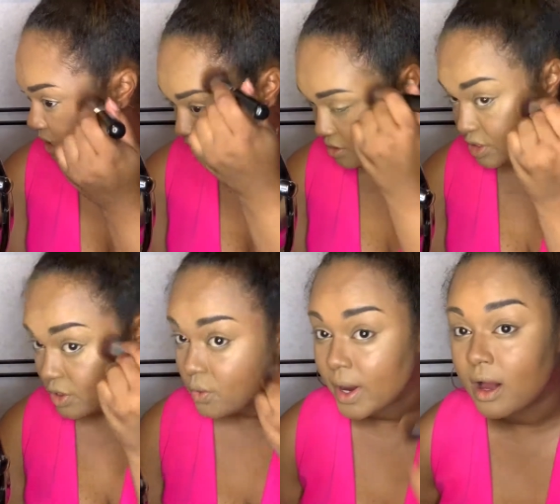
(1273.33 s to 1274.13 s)
out so
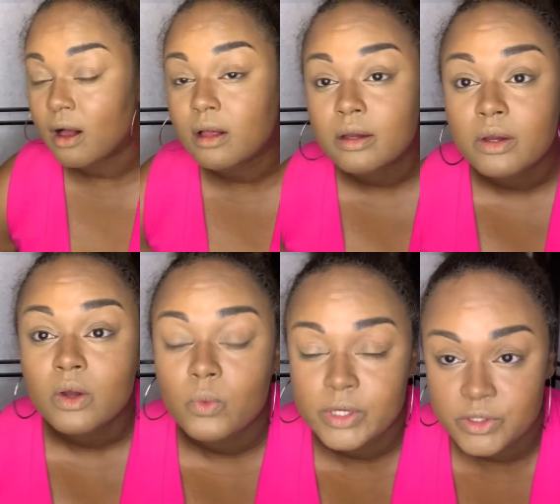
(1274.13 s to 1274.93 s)
well,
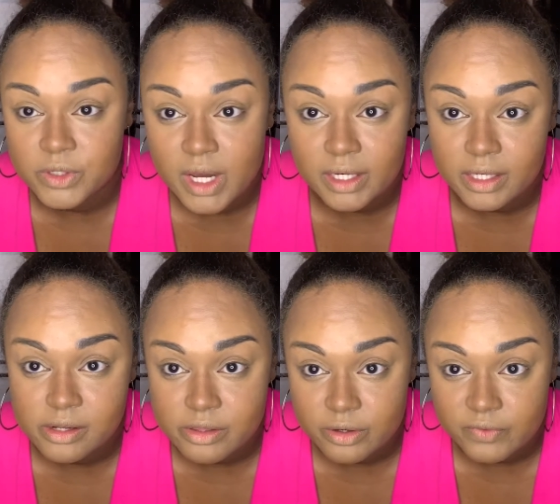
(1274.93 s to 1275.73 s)
we do not need a
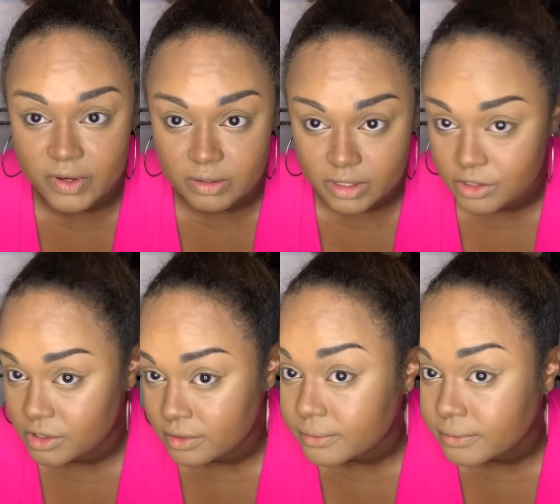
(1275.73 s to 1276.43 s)
third foundation.